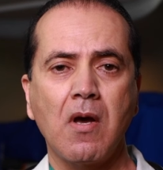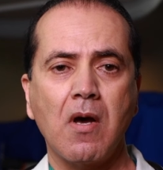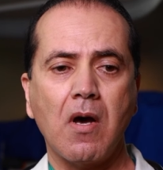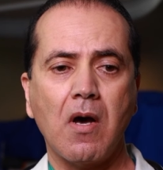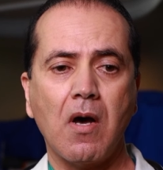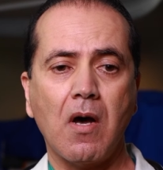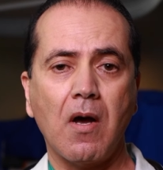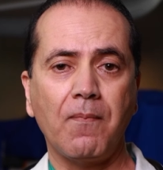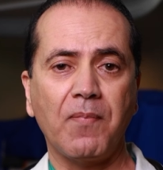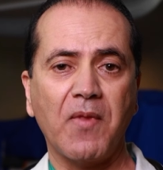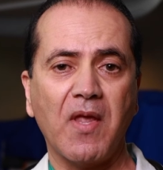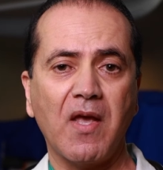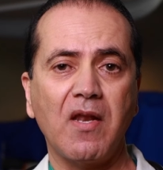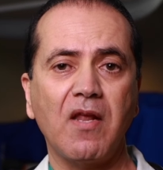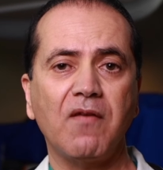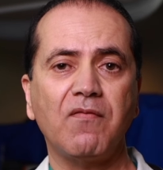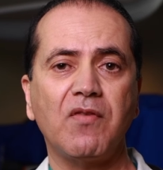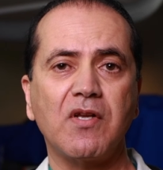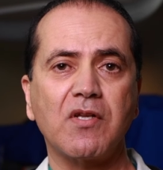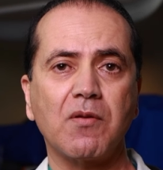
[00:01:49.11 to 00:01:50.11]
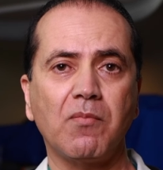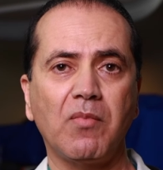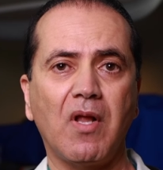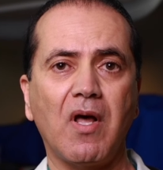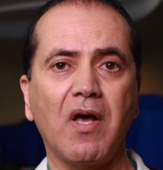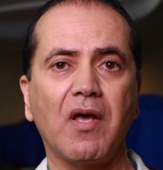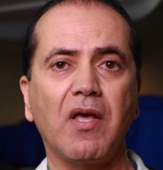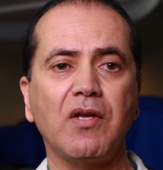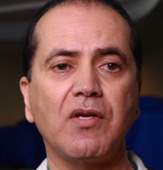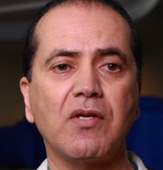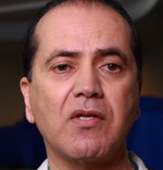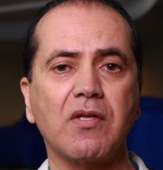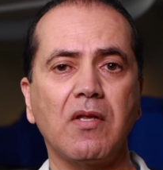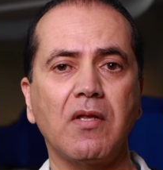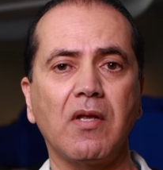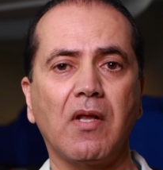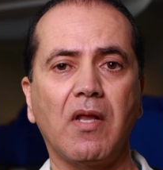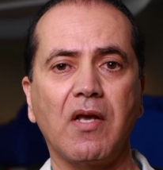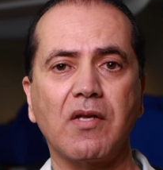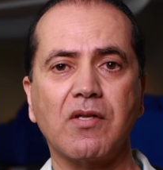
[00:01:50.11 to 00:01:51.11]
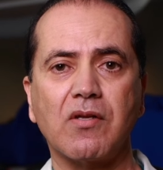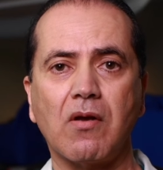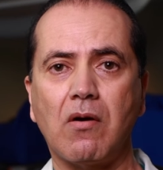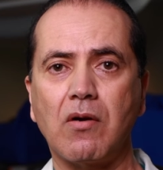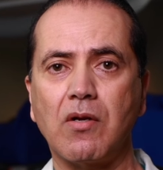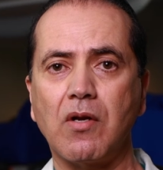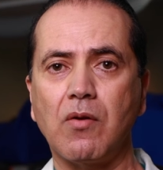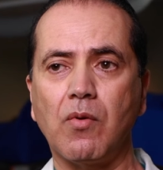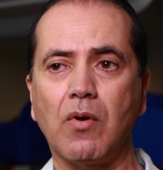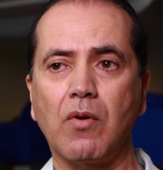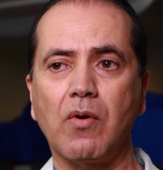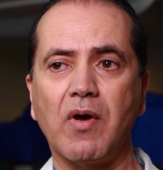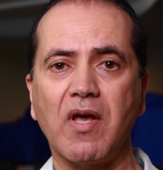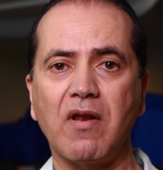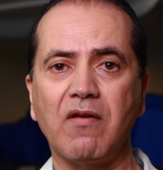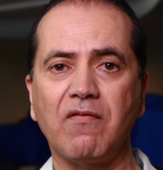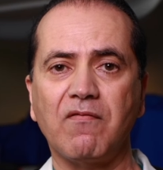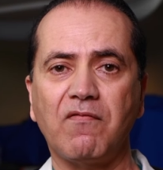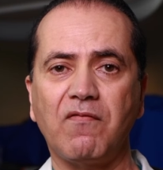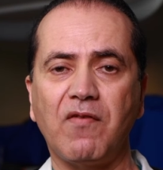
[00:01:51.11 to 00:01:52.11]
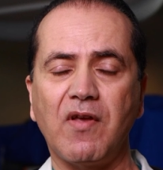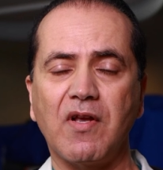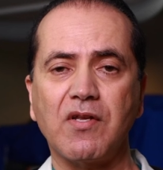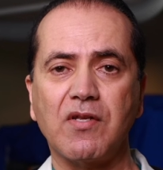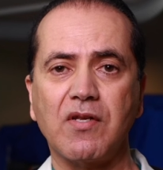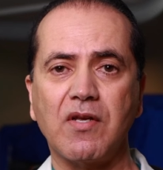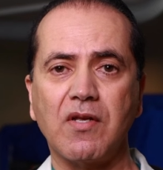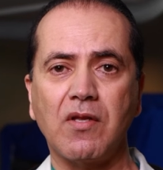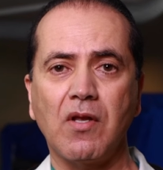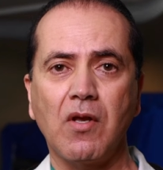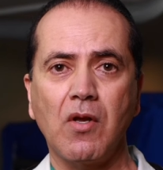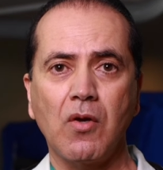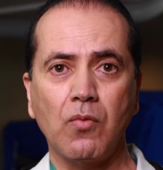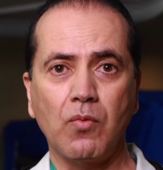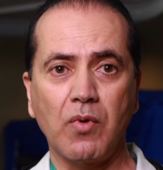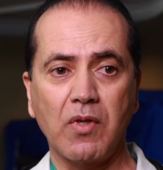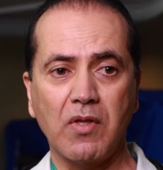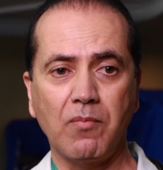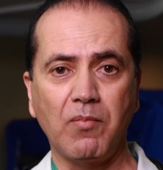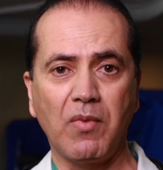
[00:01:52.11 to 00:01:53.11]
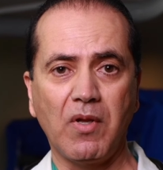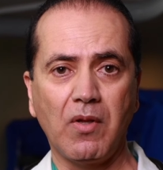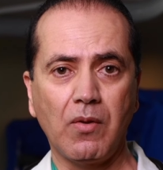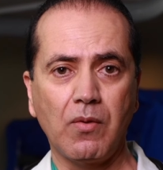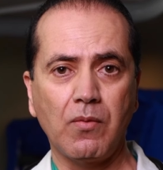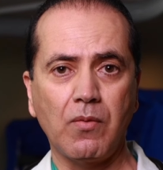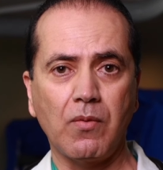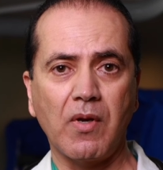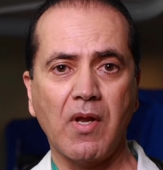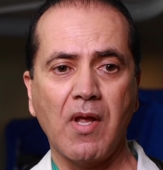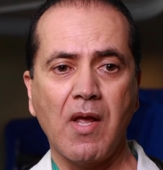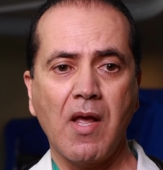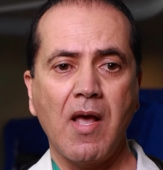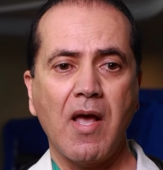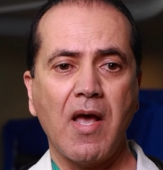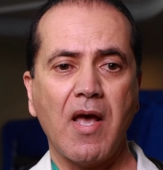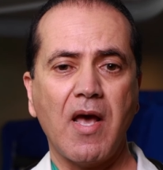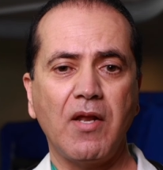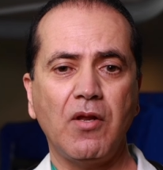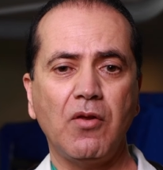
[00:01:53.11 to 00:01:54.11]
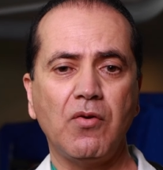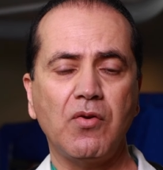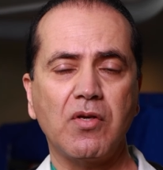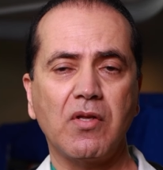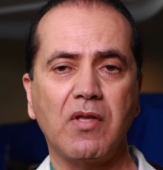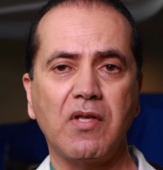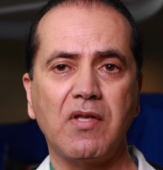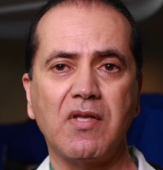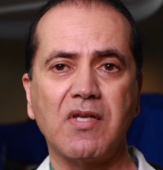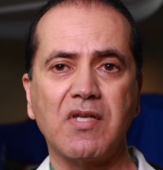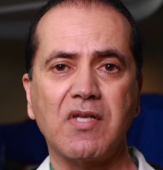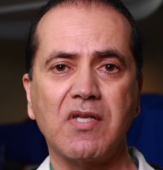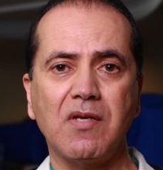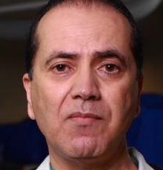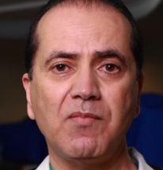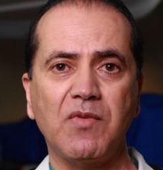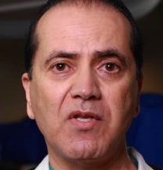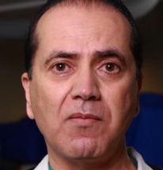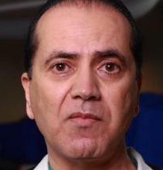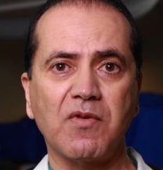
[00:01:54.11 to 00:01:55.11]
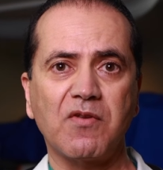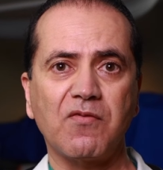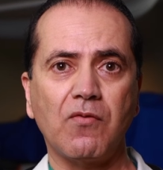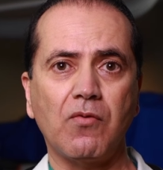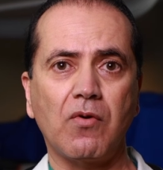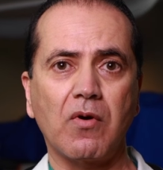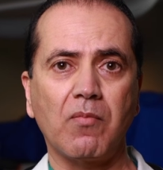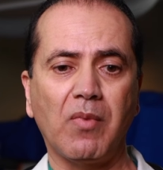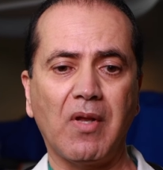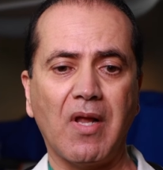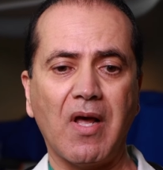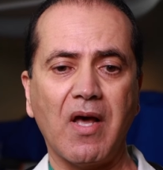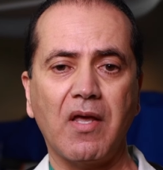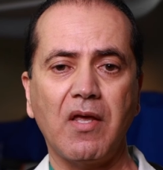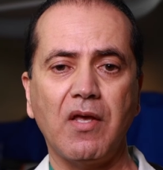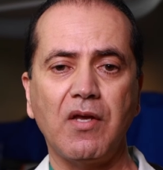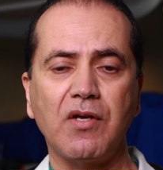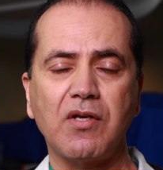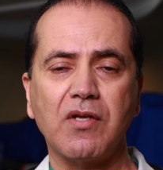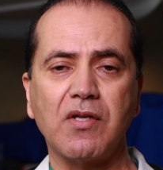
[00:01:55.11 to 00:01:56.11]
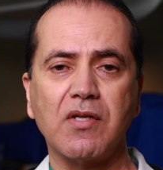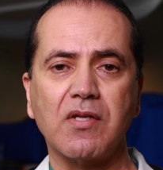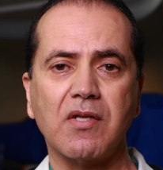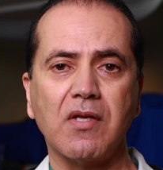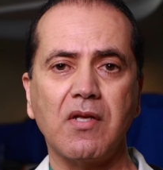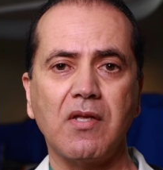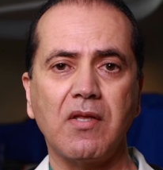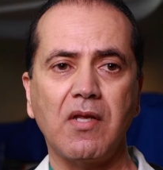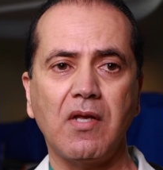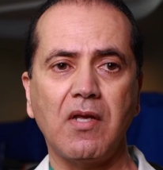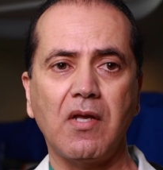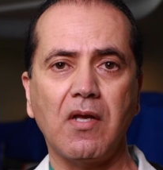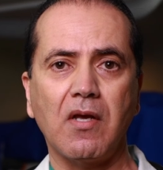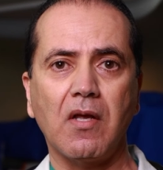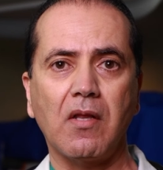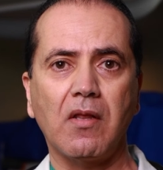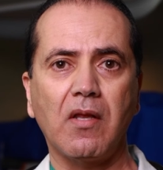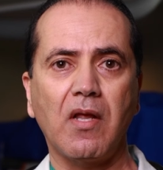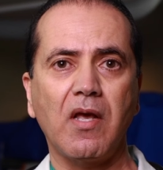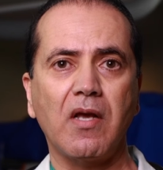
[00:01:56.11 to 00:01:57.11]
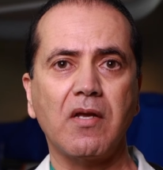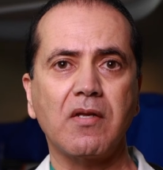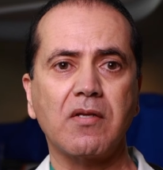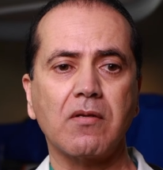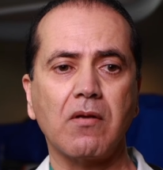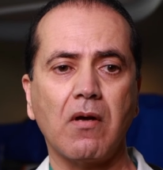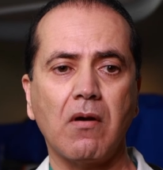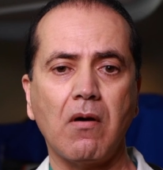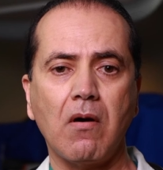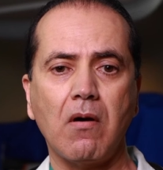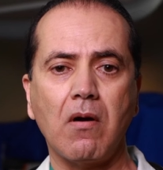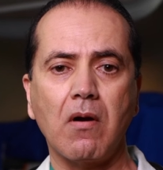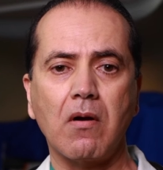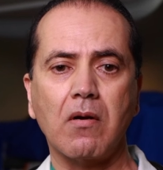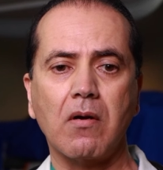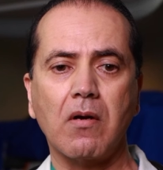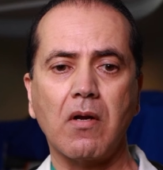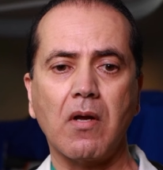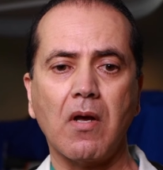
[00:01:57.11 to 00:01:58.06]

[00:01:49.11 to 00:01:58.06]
And if there's blockages in the legs artery, we go ahead and fix it with a balloon. And usually the symptoms for blockages in the legs are